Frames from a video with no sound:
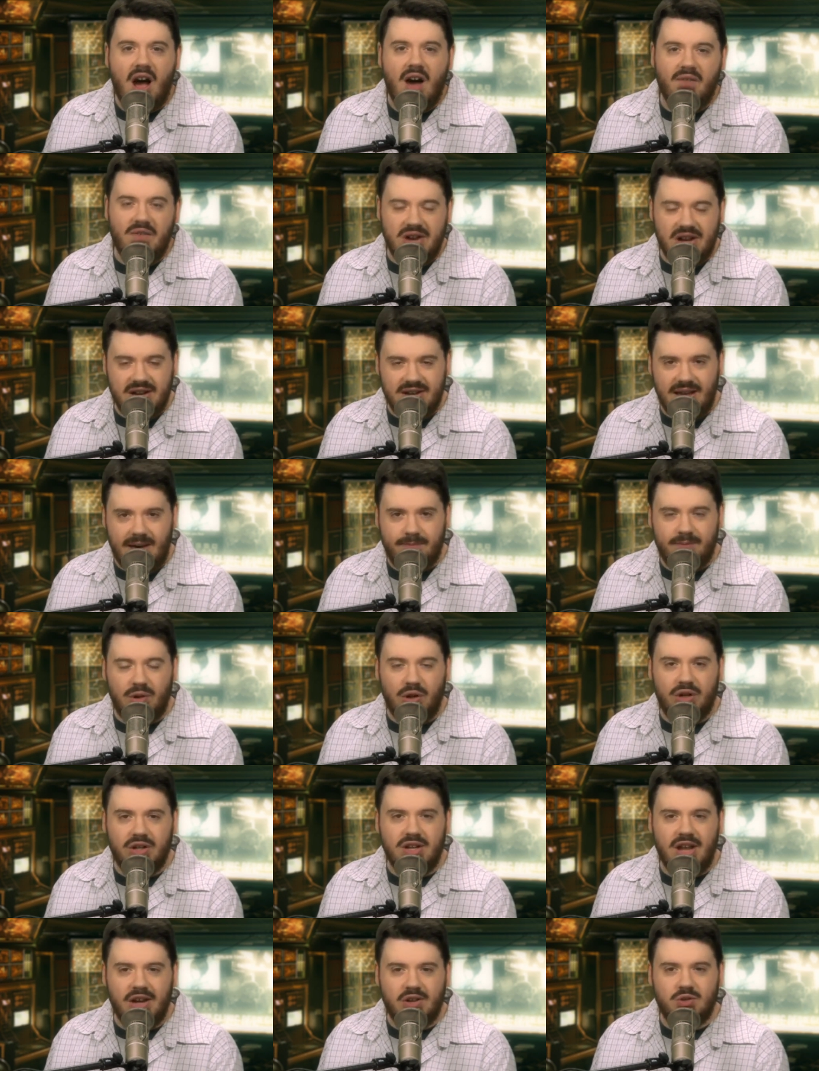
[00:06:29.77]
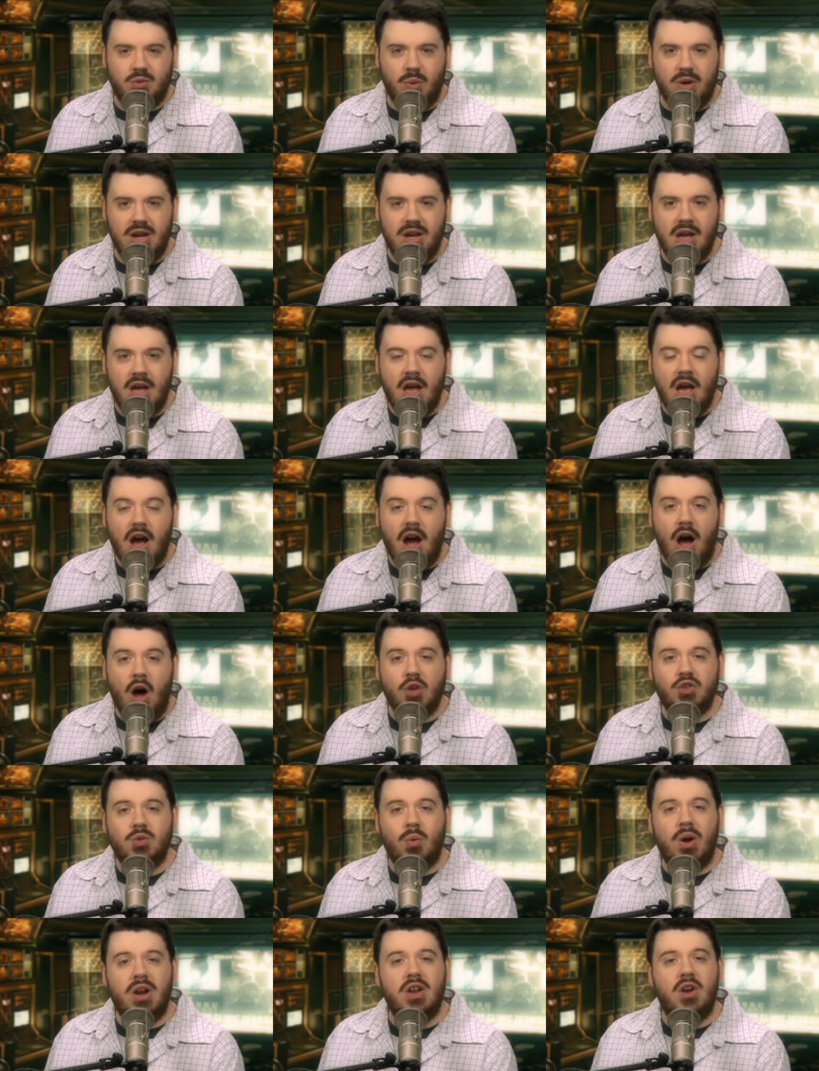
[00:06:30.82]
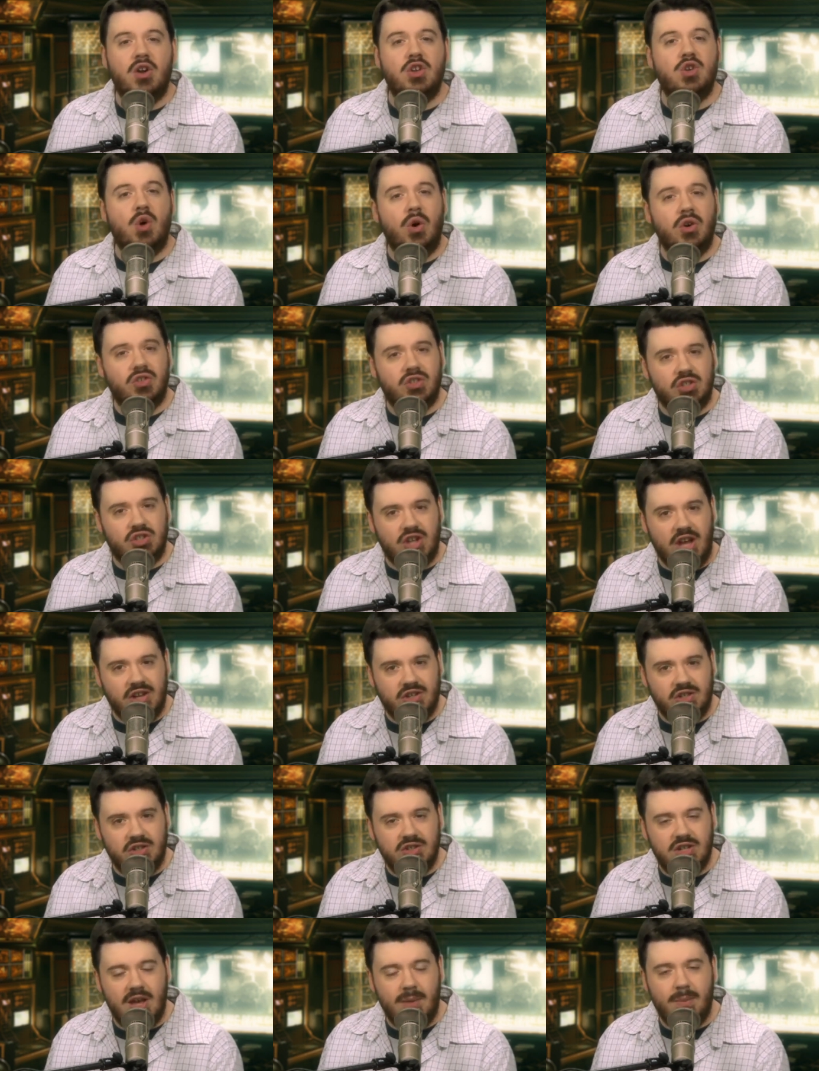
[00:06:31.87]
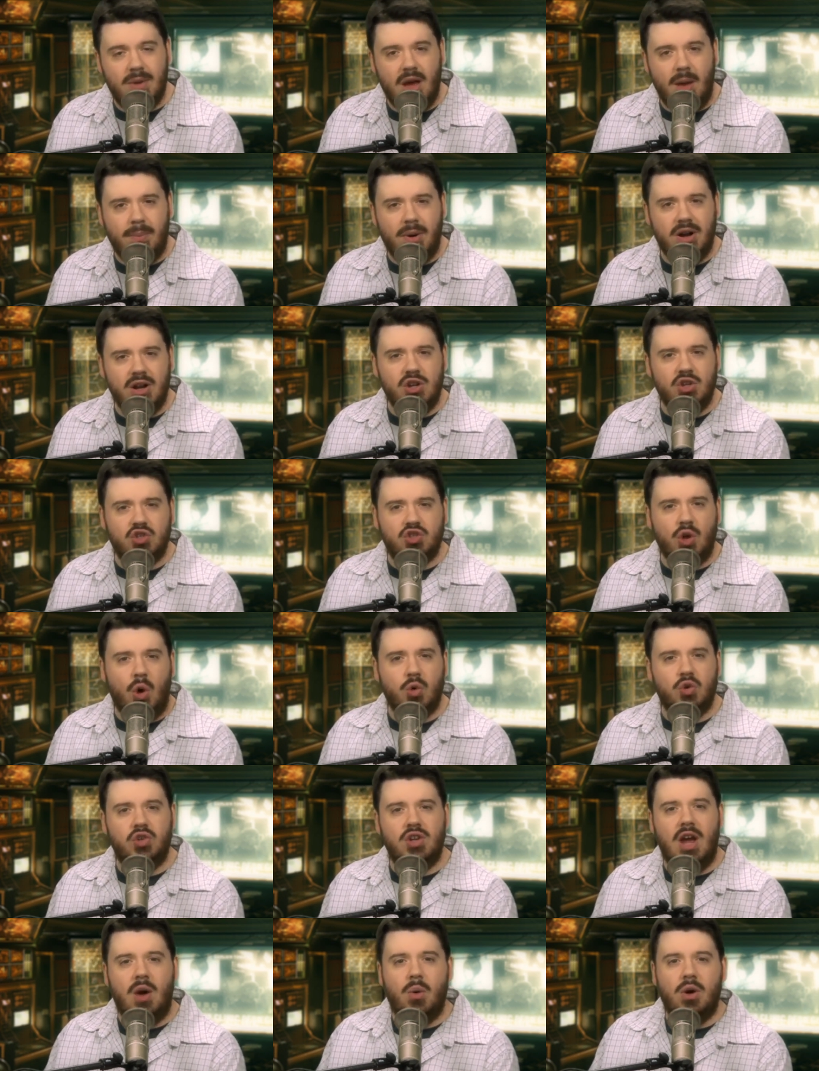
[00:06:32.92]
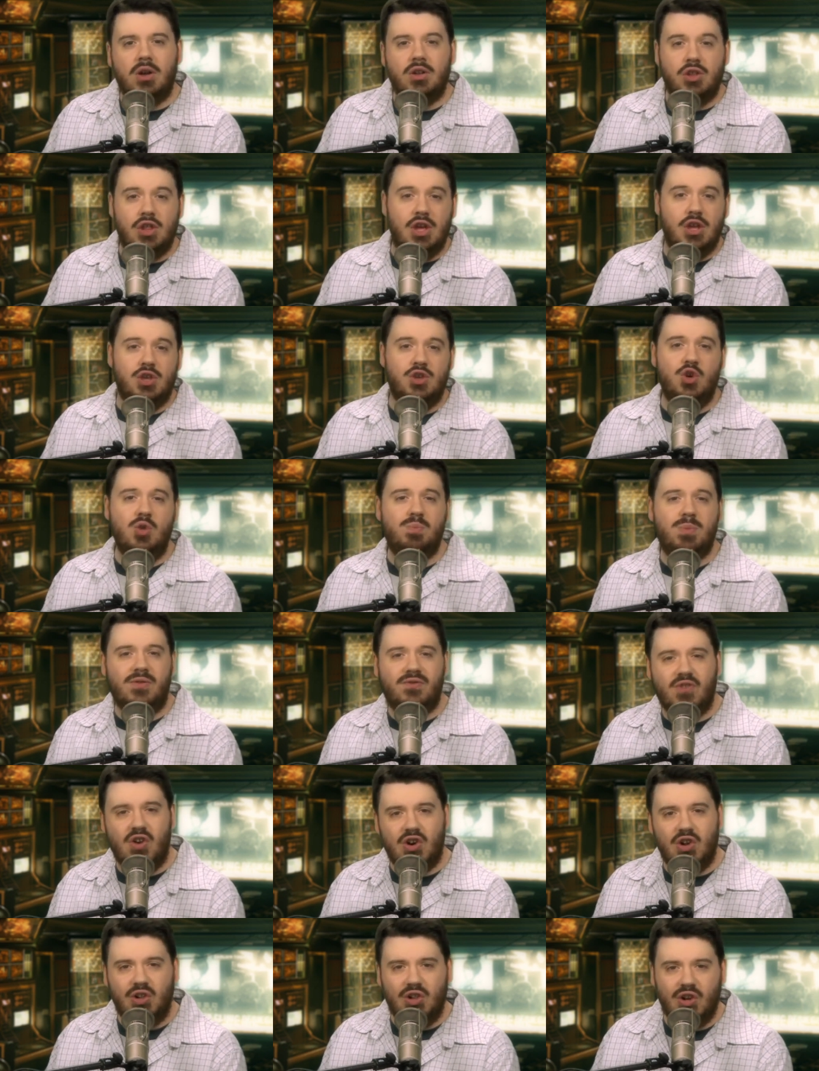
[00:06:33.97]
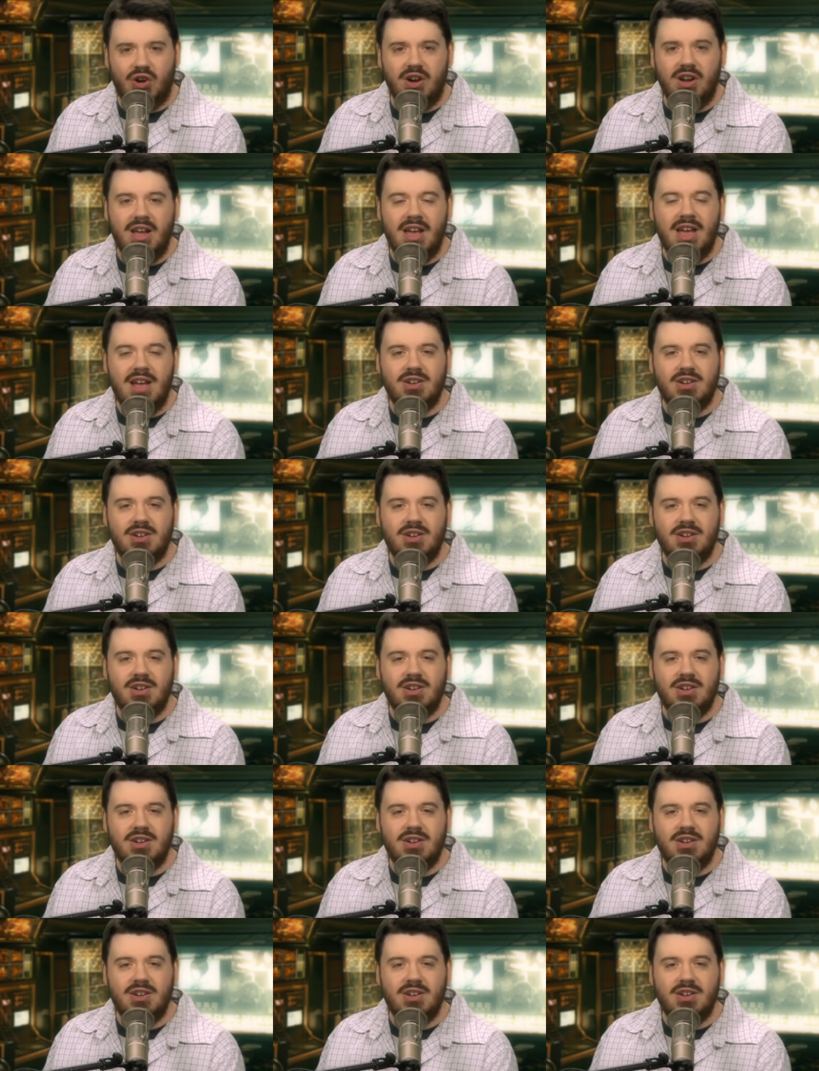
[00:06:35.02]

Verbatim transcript: of an in depth look next week. I also want to hear your suggestions. Hit me up on any social network that you prefer to lurk.